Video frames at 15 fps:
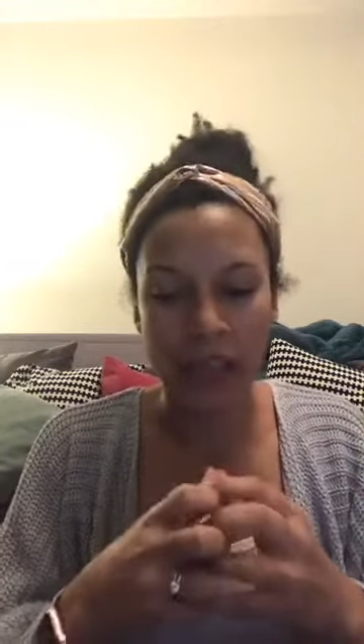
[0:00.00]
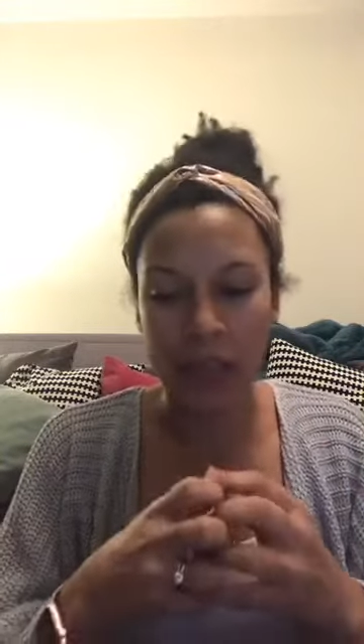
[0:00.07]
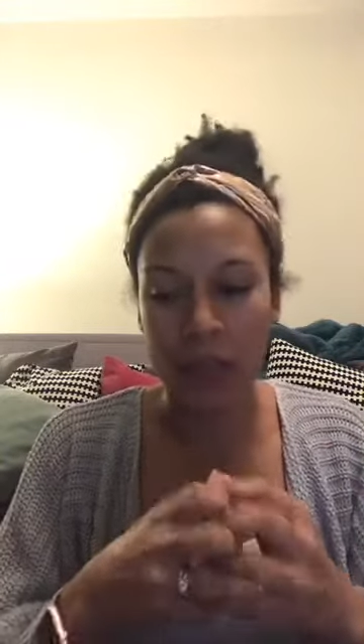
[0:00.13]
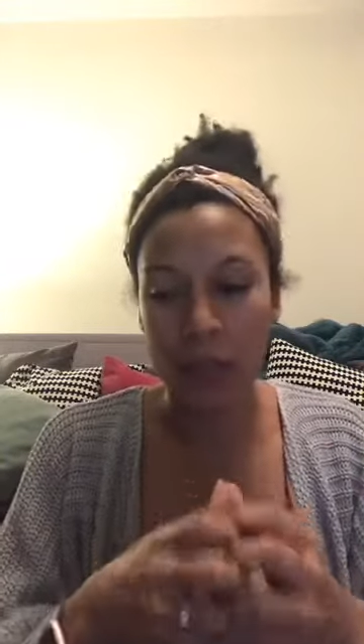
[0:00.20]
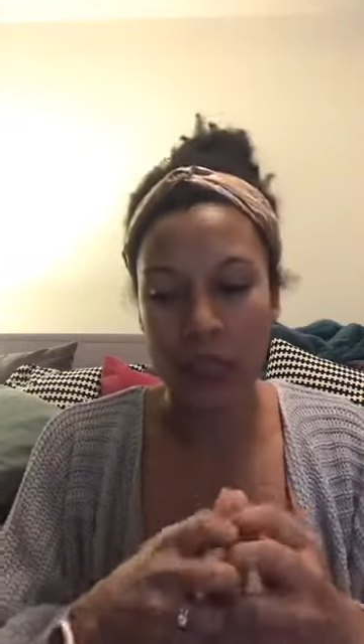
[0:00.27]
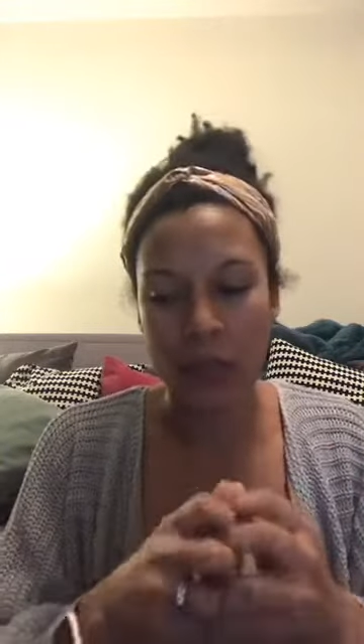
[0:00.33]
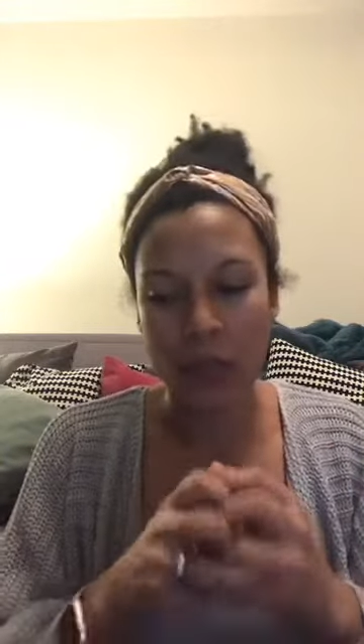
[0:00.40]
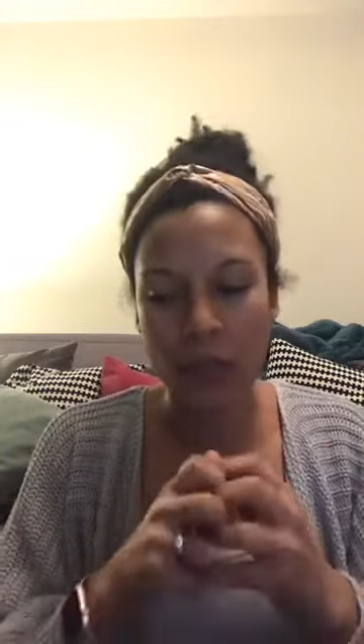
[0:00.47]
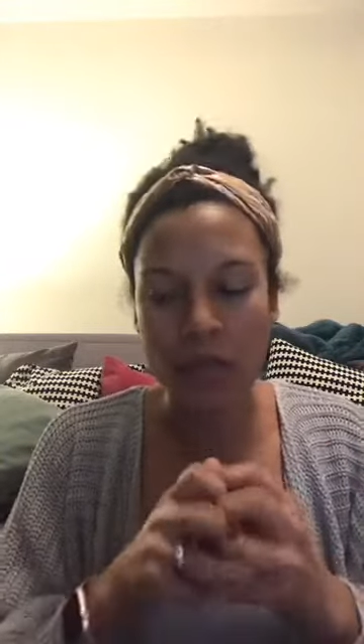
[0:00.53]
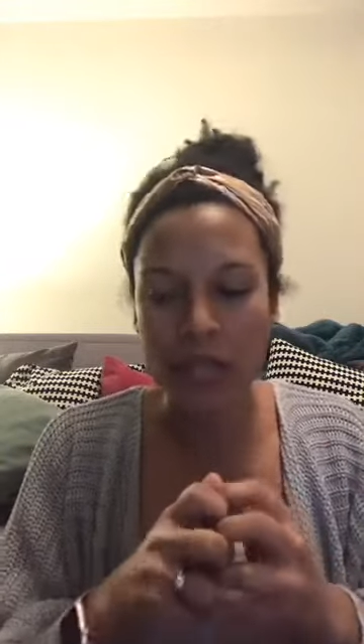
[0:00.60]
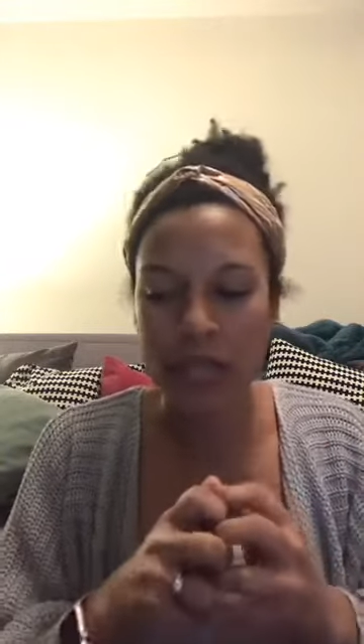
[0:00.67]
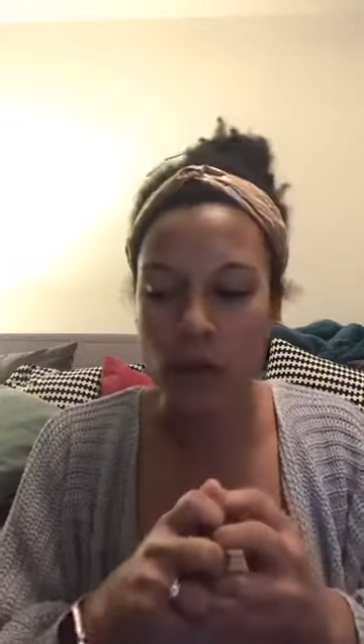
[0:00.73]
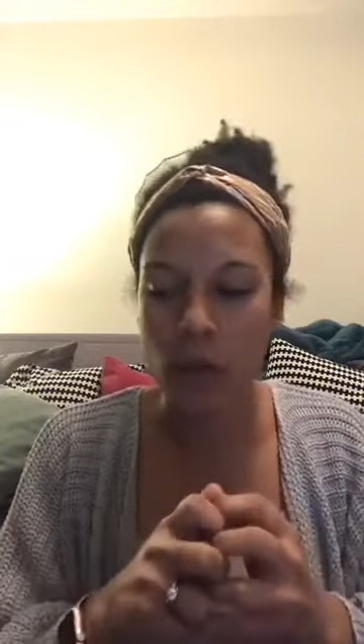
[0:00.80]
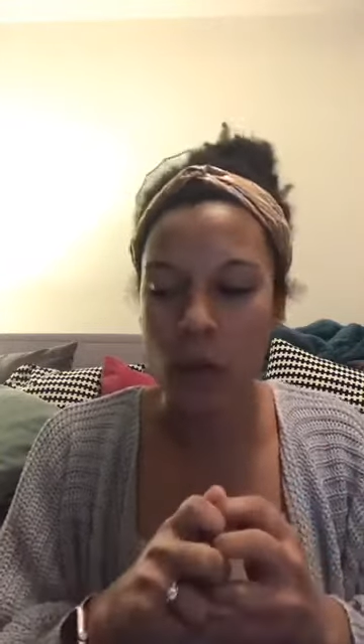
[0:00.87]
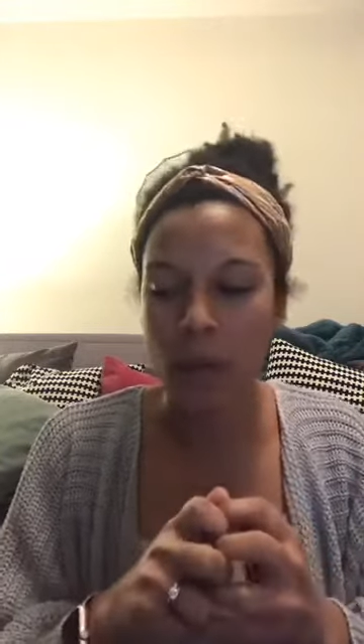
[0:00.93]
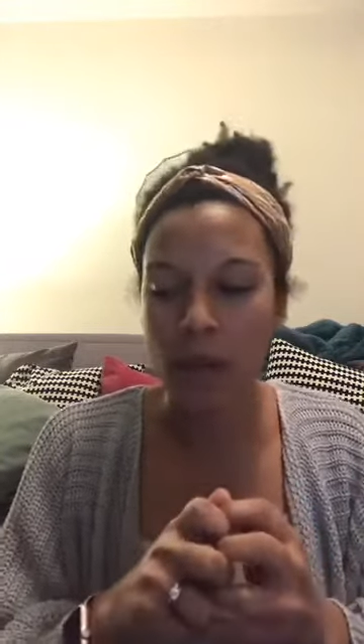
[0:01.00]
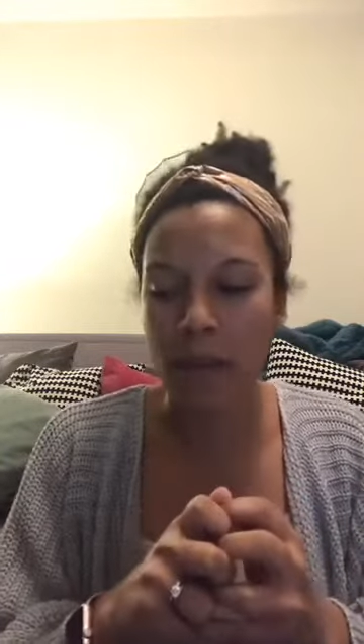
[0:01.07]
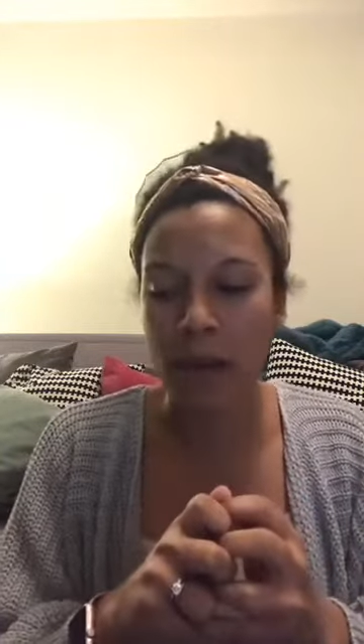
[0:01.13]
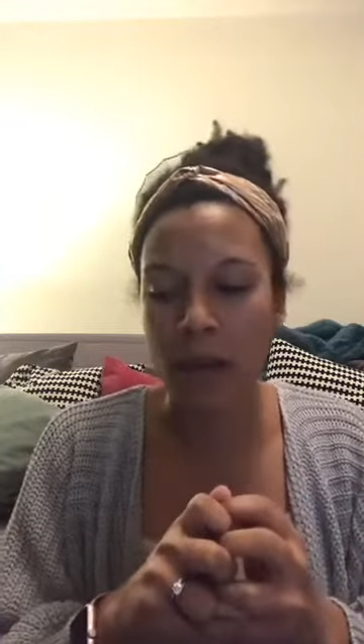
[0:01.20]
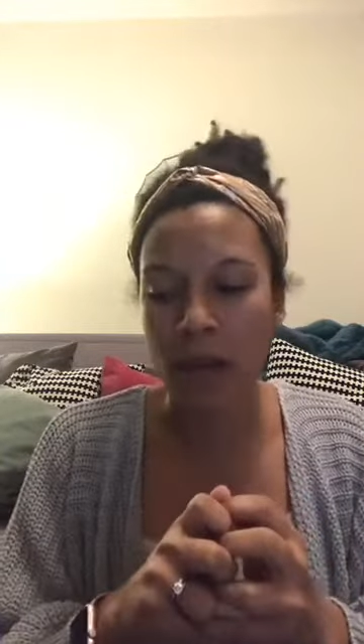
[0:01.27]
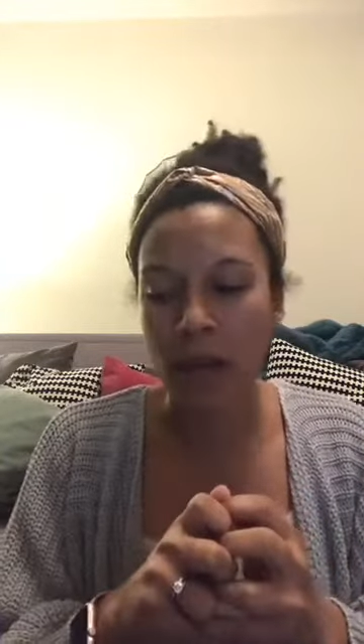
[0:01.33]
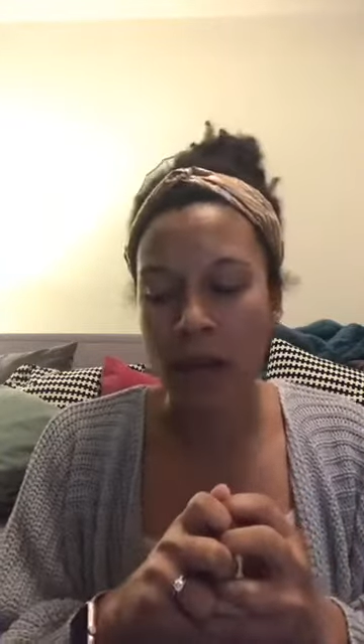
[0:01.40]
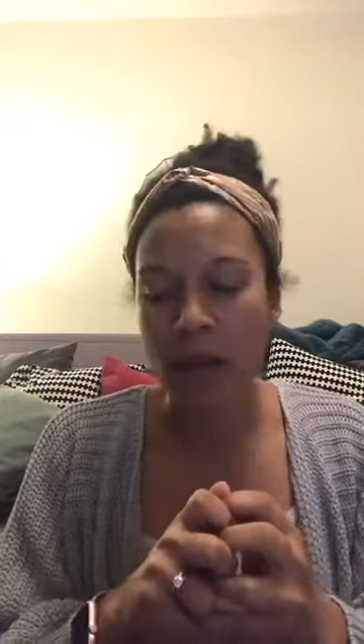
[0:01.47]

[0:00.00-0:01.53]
And then what's really cool about